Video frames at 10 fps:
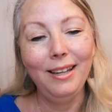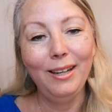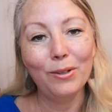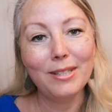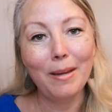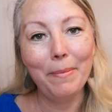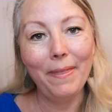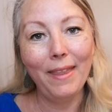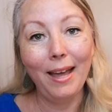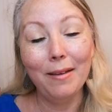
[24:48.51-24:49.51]
you know, step
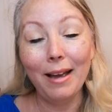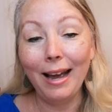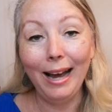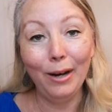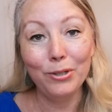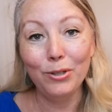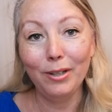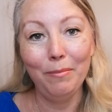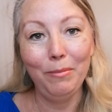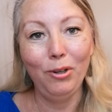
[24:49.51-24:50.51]
in that a how to
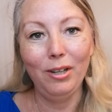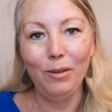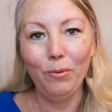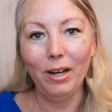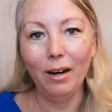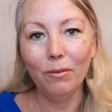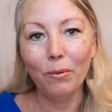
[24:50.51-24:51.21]
community we are,